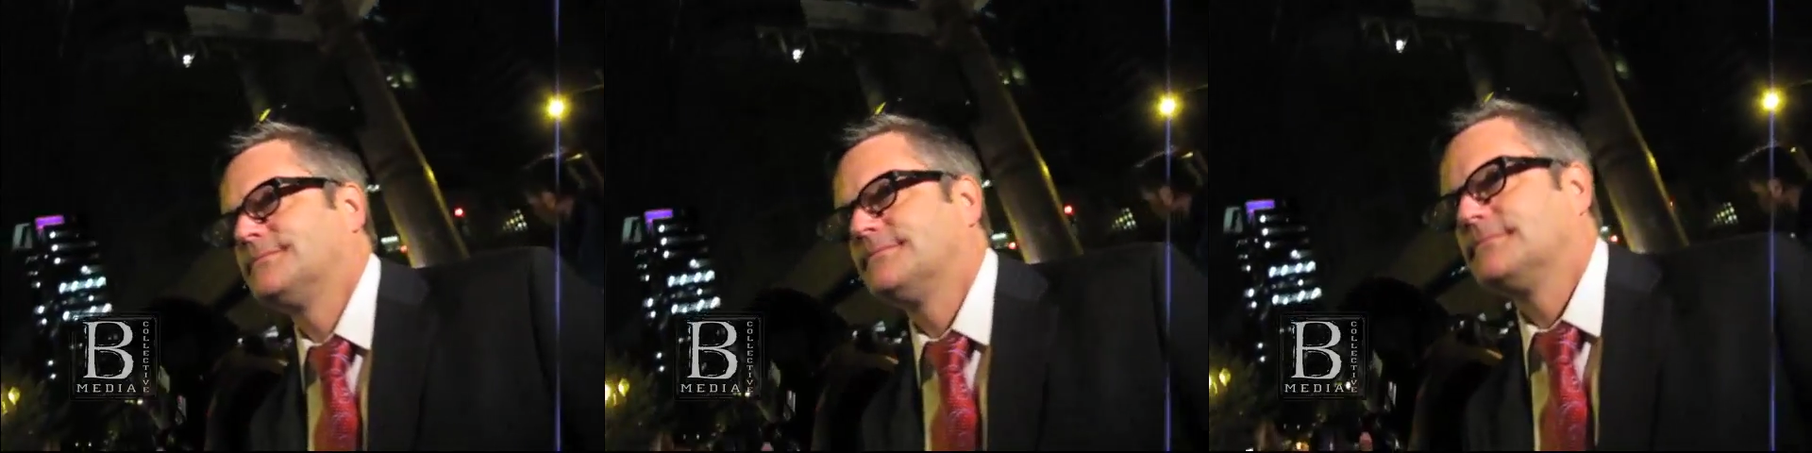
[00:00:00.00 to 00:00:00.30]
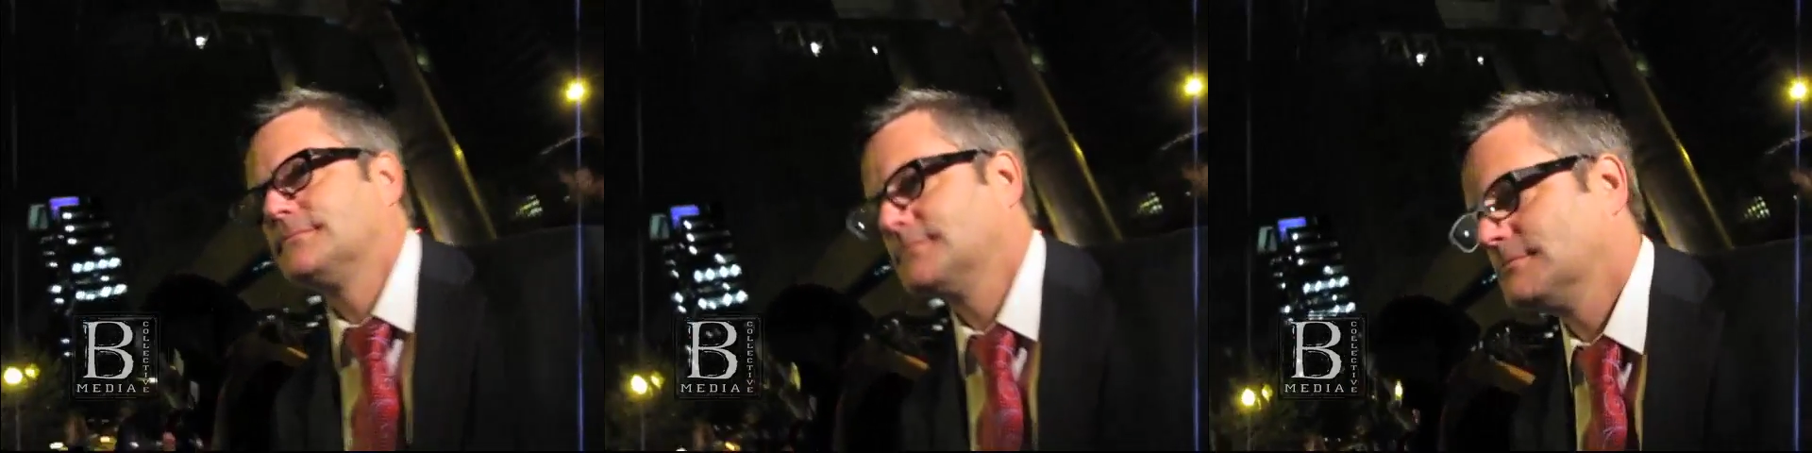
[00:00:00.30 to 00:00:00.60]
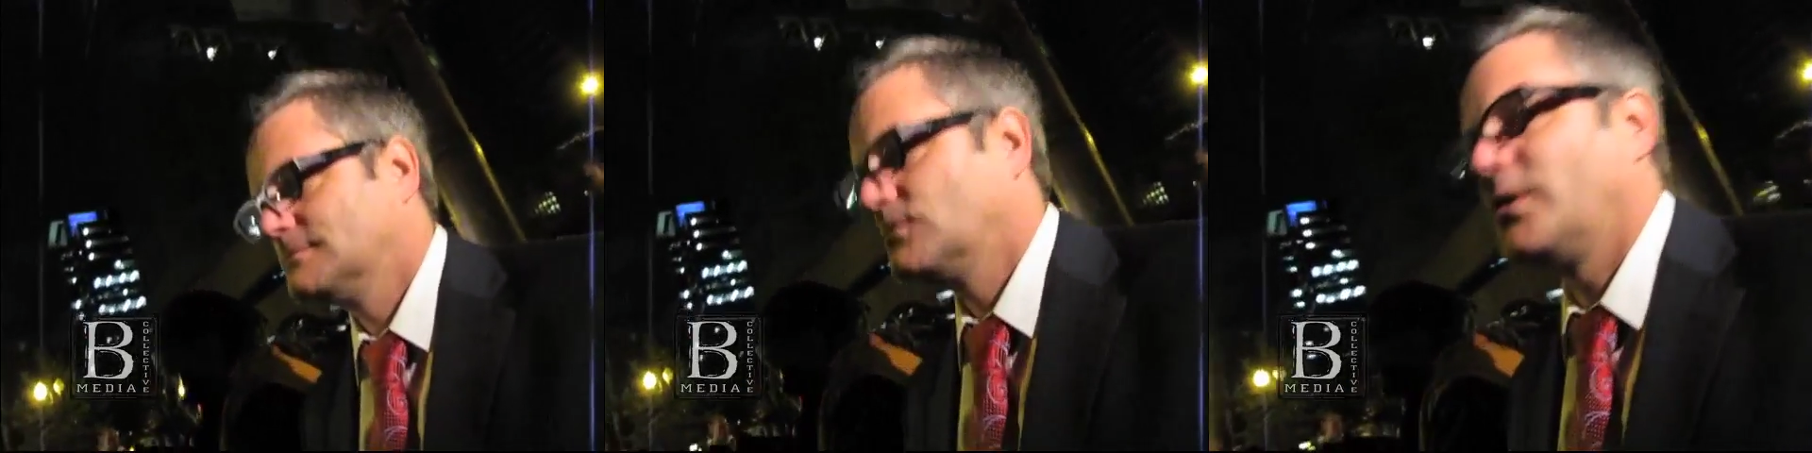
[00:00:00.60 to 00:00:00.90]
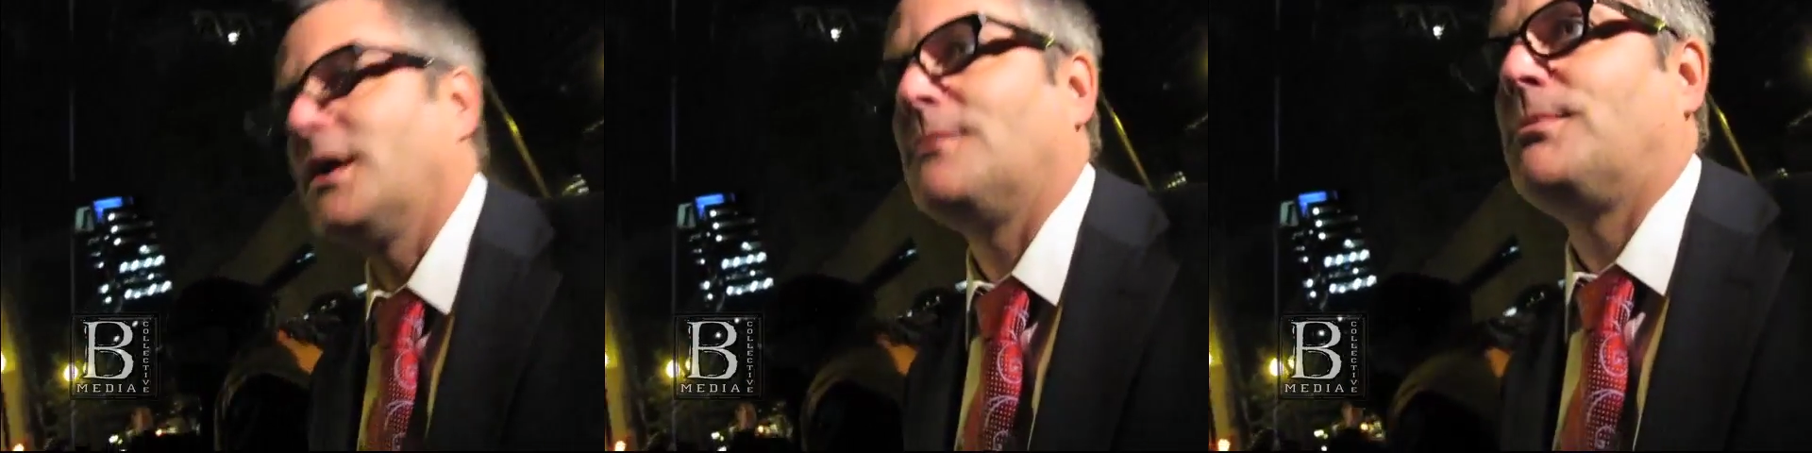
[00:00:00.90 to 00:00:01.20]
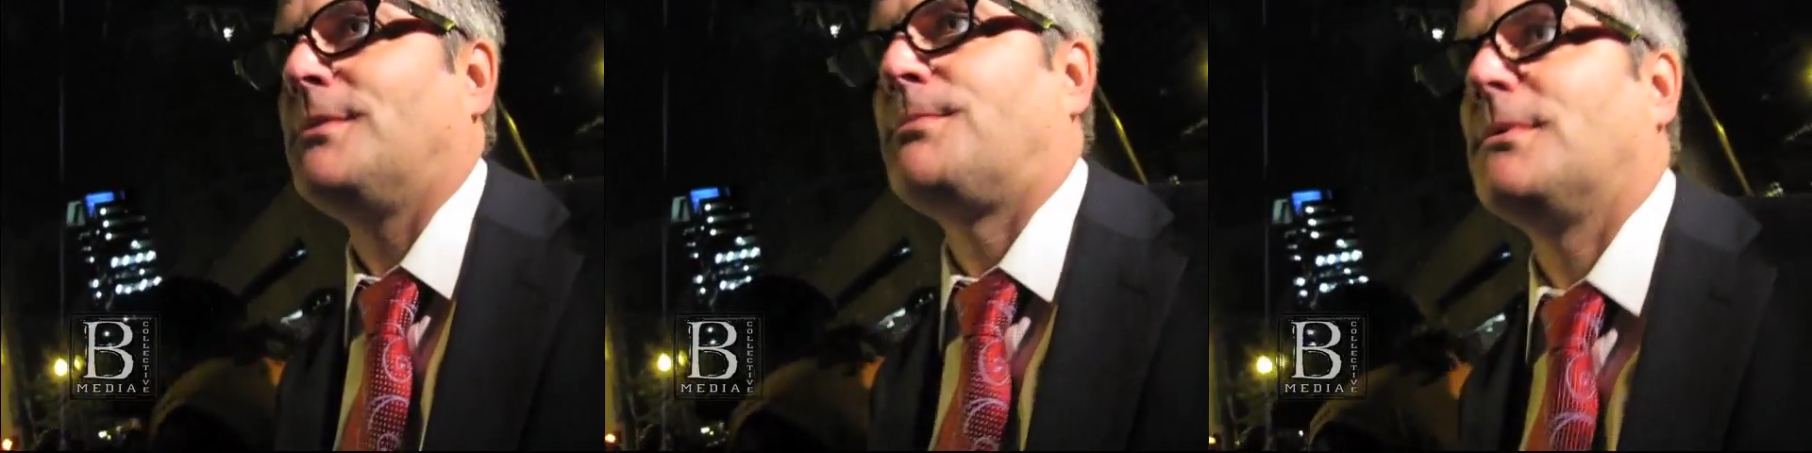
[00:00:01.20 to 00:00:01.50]
Were
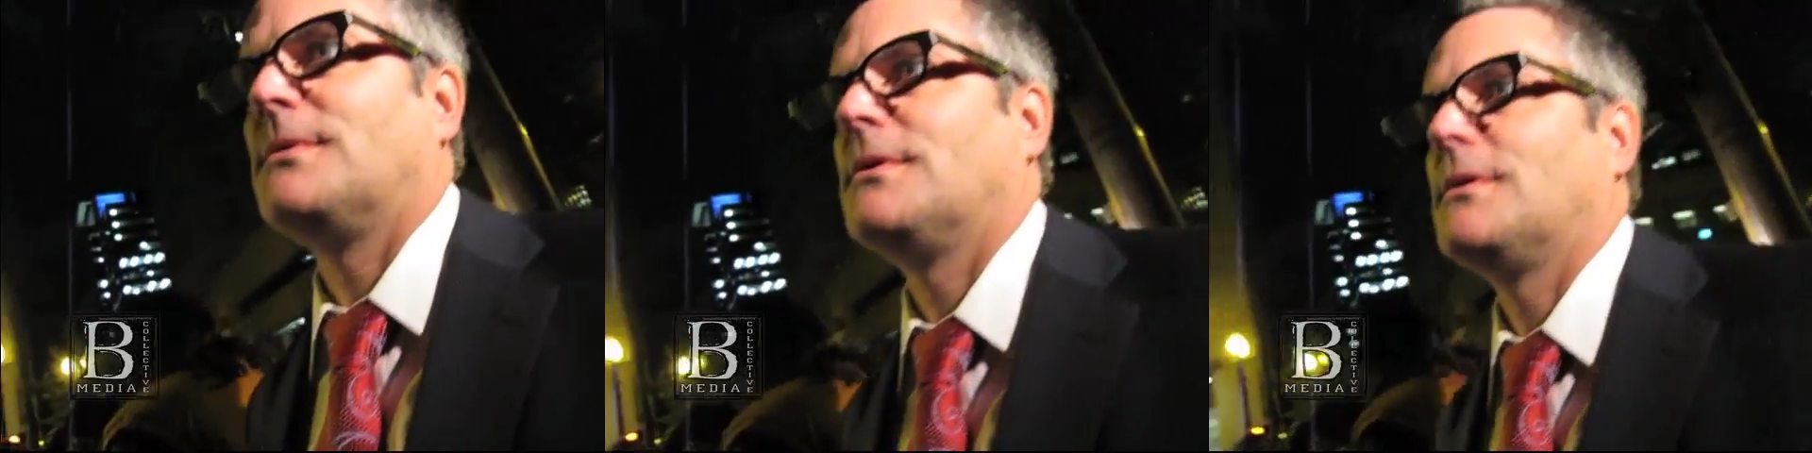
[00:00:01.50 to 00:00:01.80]
you here?